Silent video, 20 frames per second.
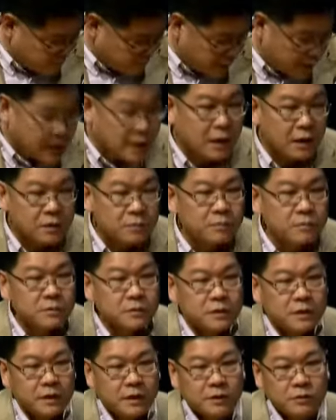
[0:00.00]
becomes
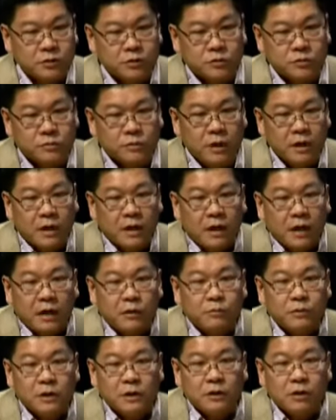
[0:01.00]
the issue. And
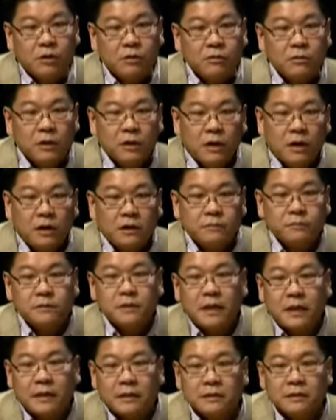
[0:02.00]
we know a lot of
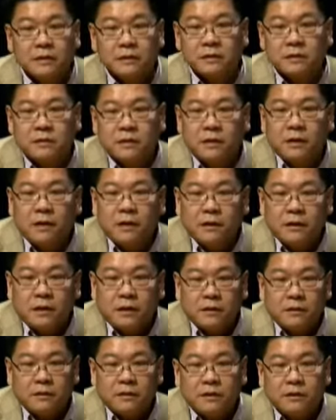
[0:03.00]
scientists that
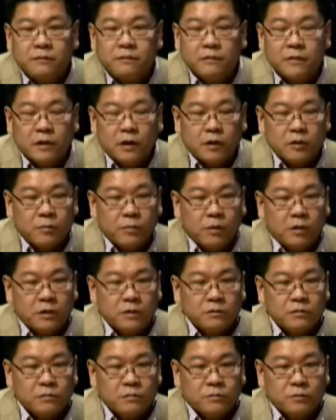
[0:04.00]
live in other part
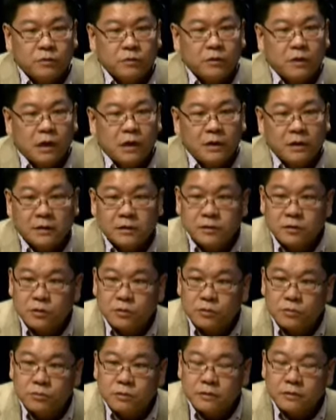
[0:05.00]
of the world are
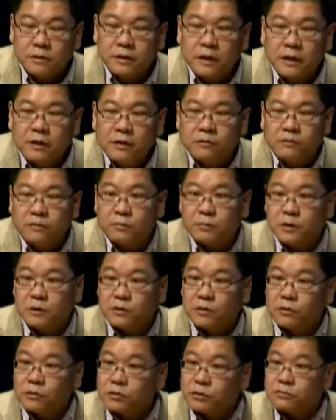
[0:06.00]
excluded from the
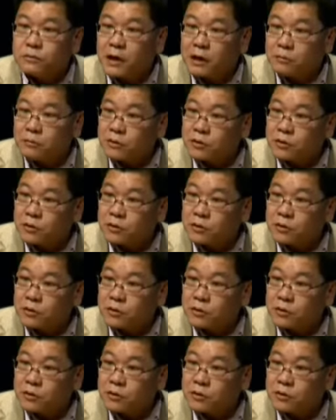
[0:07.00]
social network.